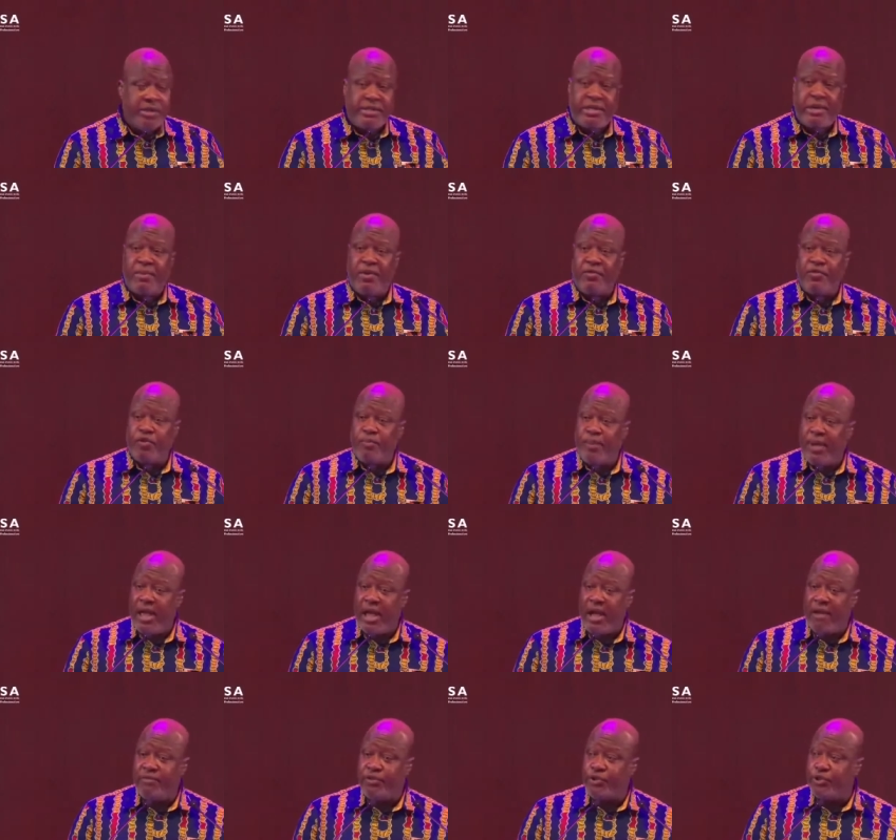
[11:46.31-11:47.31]
Some of you may
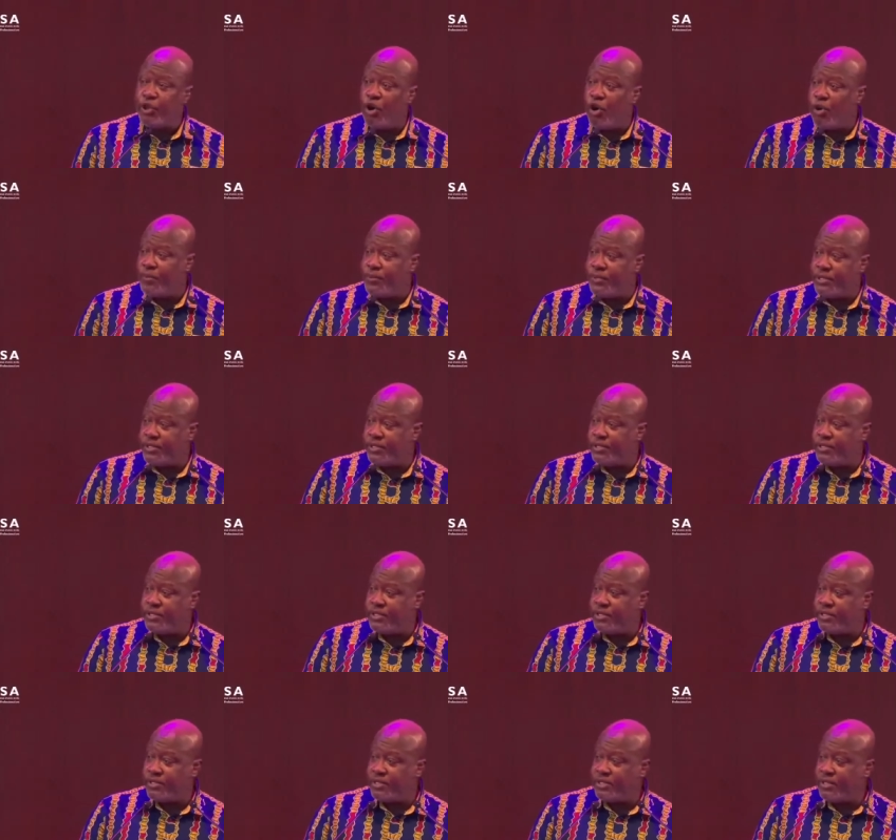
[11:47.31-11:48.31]
have
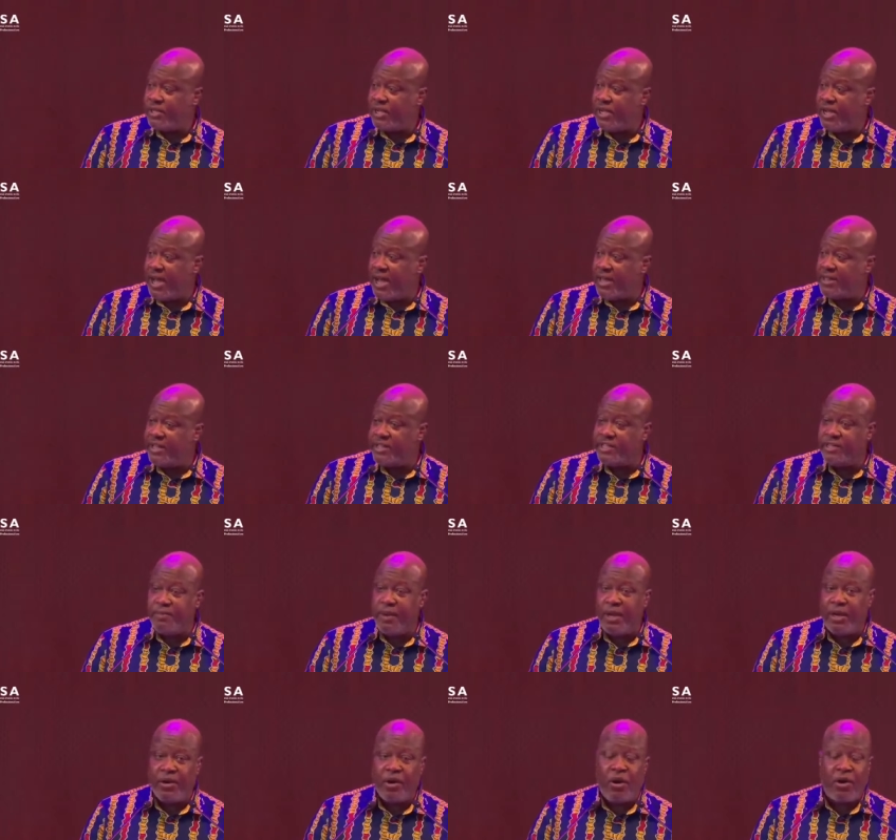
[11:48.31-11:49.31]
jobs, others
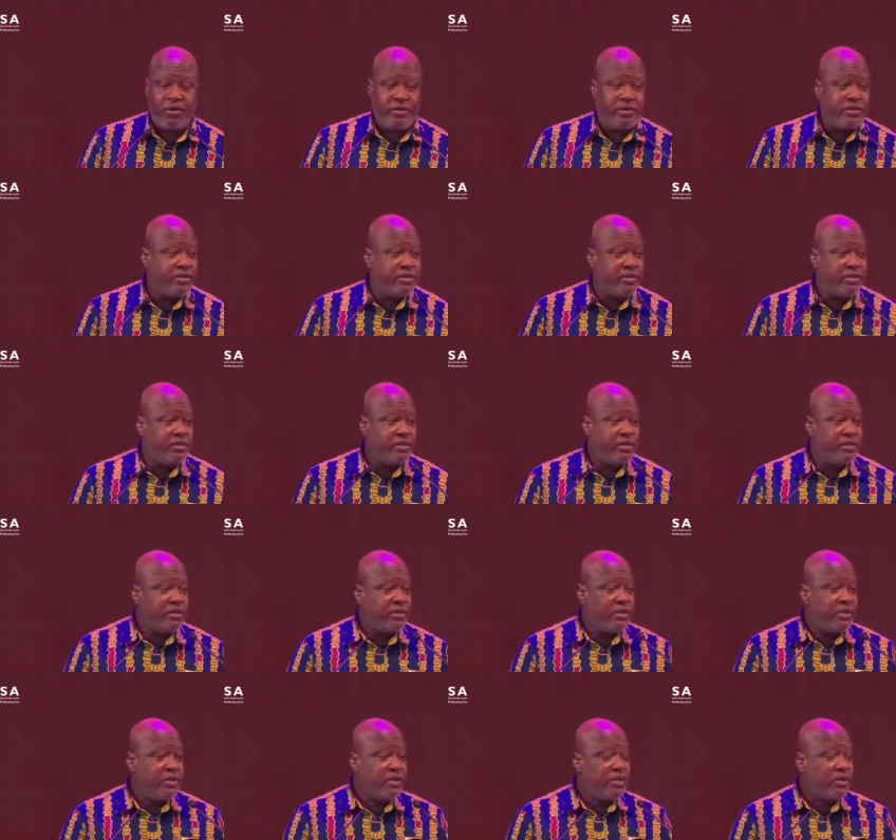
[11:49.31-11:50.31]
may not.
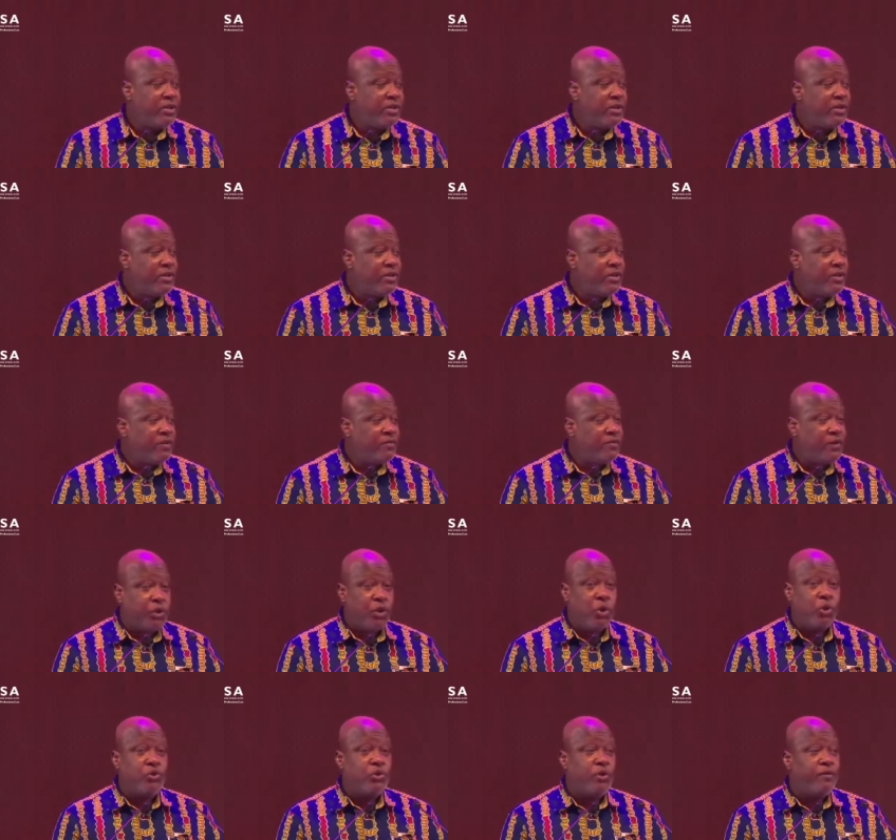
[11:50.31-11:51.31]
For
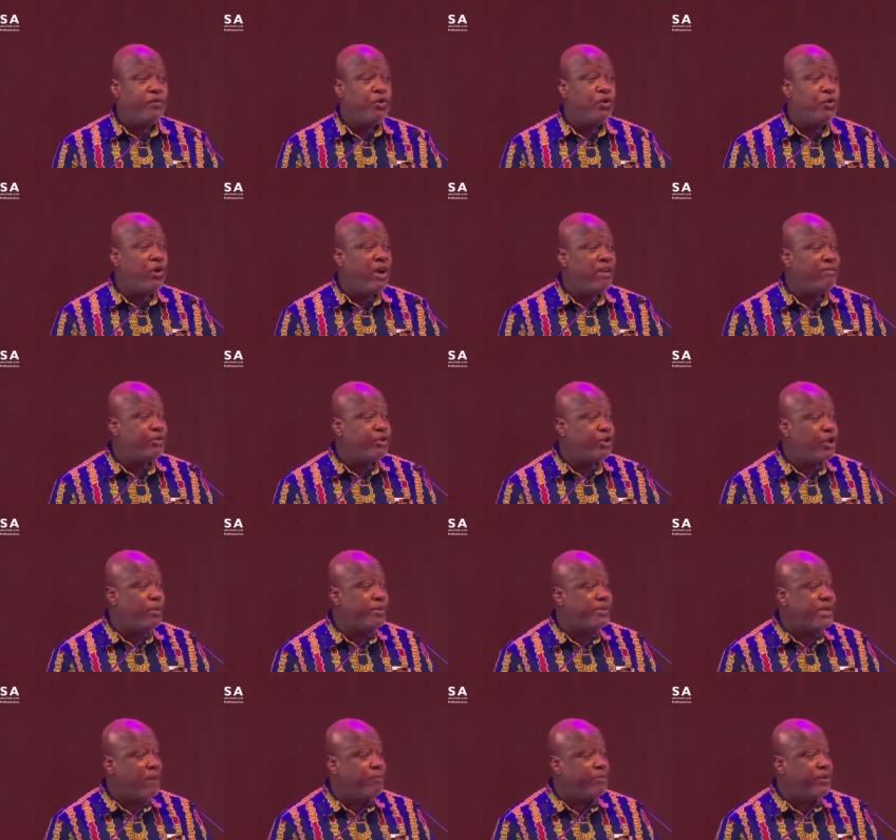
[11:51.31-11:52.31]
those of you who have
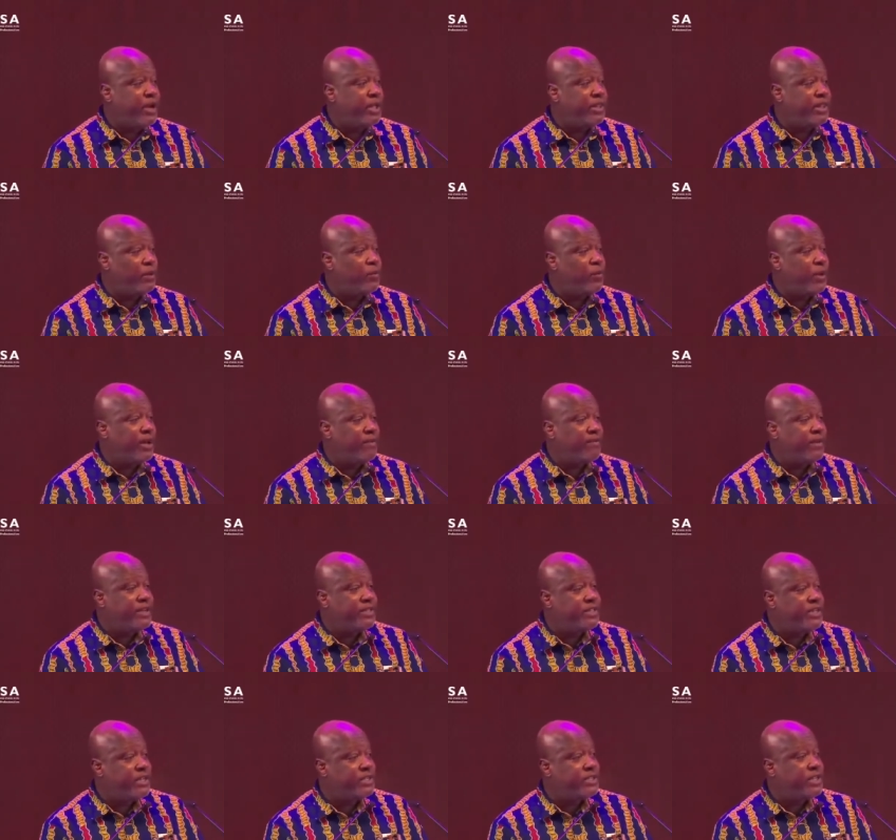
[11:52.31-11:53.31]
jobs, I pray that whatever
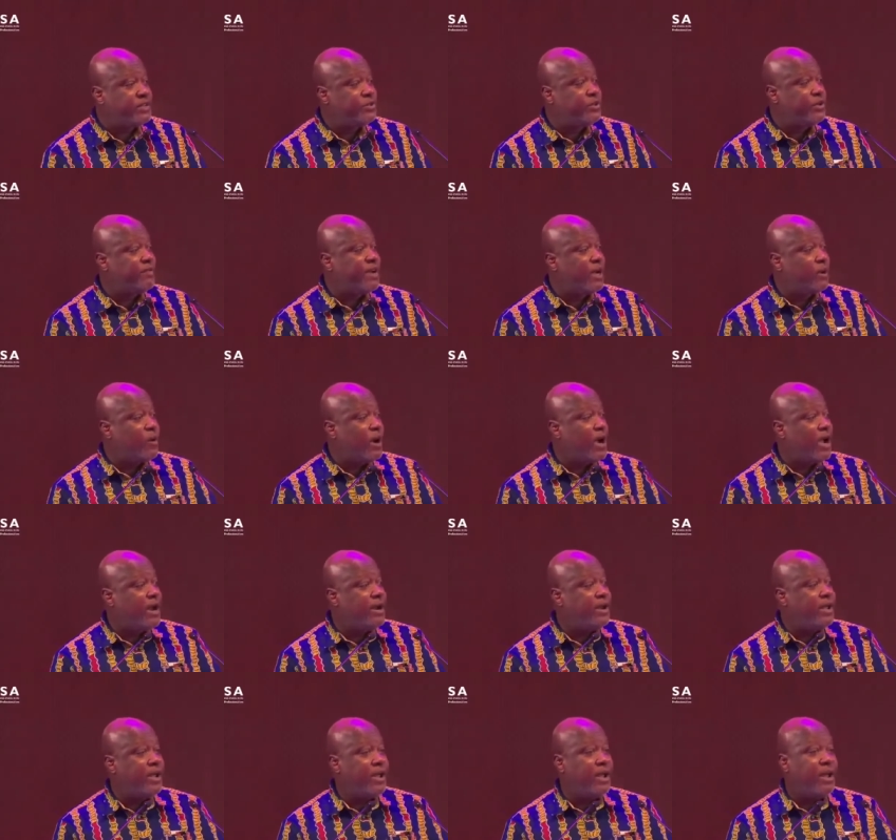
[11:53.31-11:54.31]
it is that you've
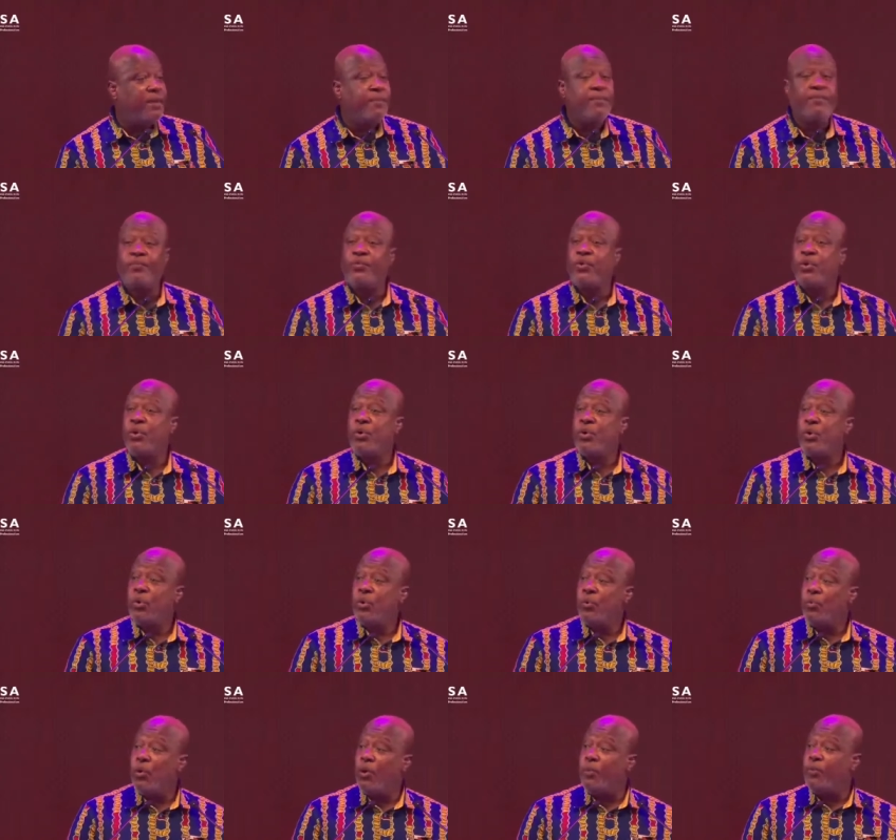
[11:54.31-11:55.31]
acquired here
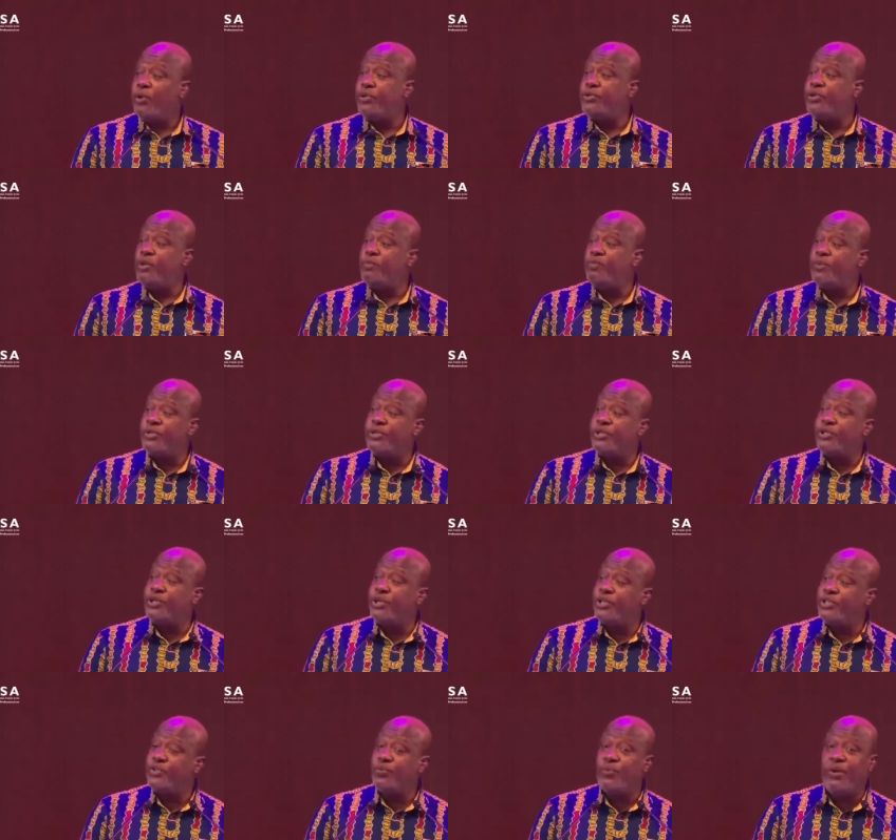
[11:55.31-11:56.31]
will put you in
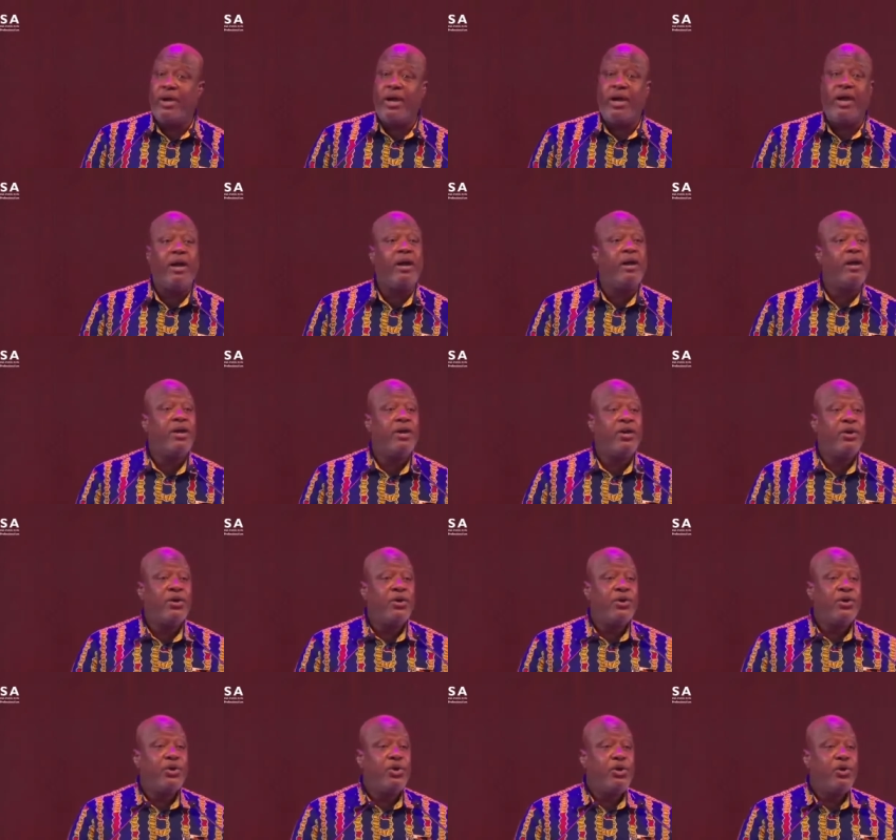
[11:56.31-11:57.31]
positions where
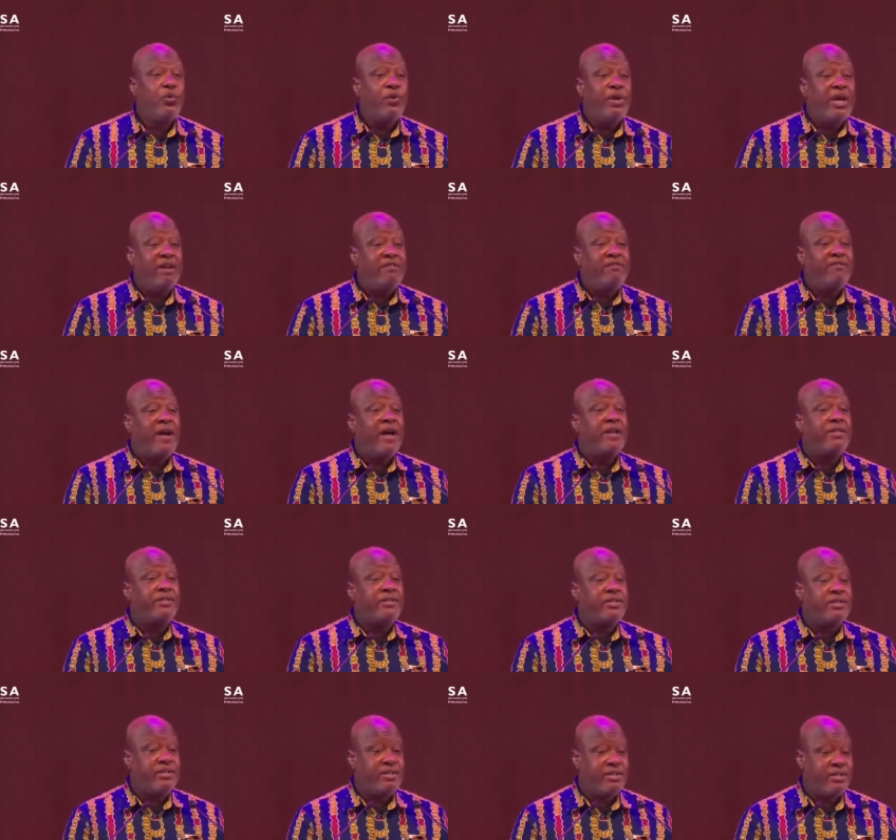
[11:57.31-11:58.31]
you would
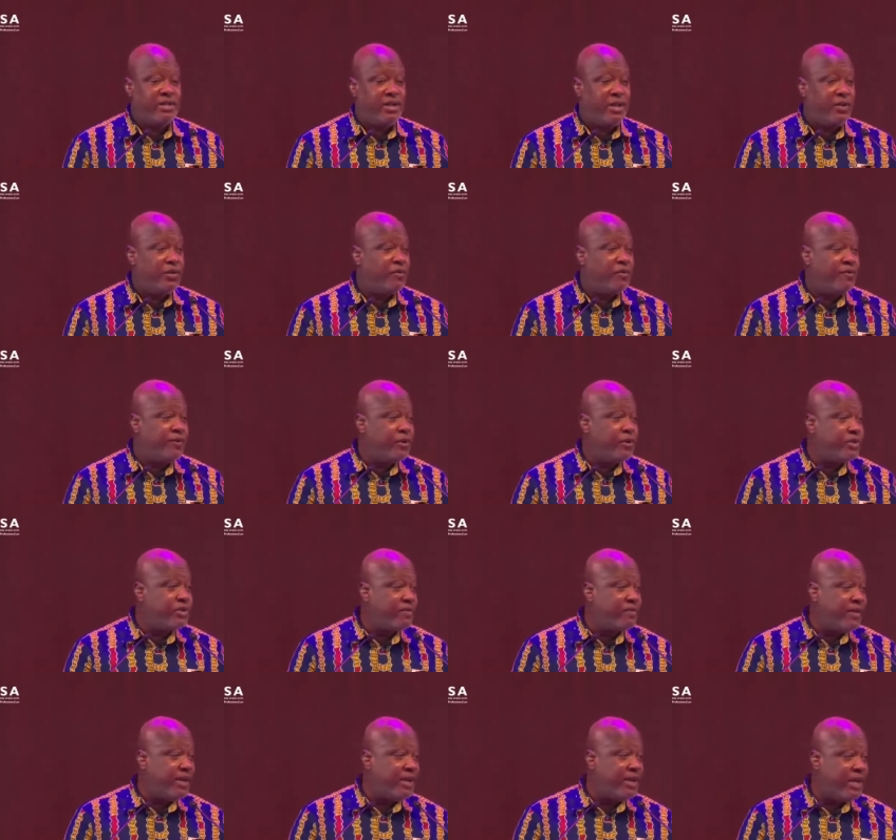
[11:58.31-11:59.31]
advance in your fields
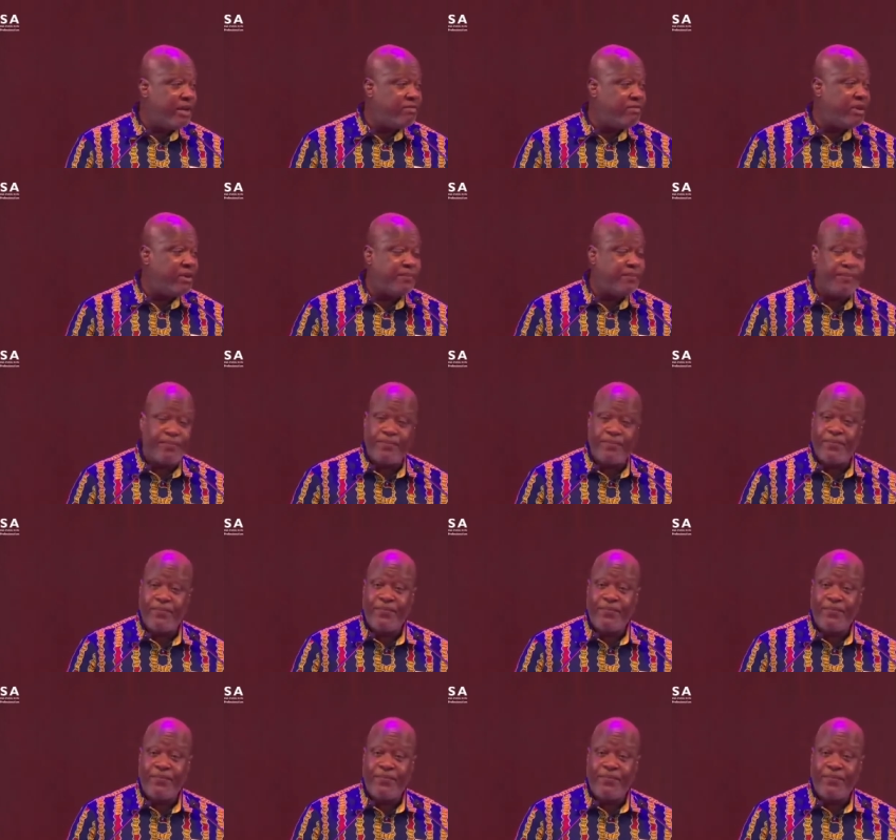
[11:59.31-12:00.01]
of endeavor.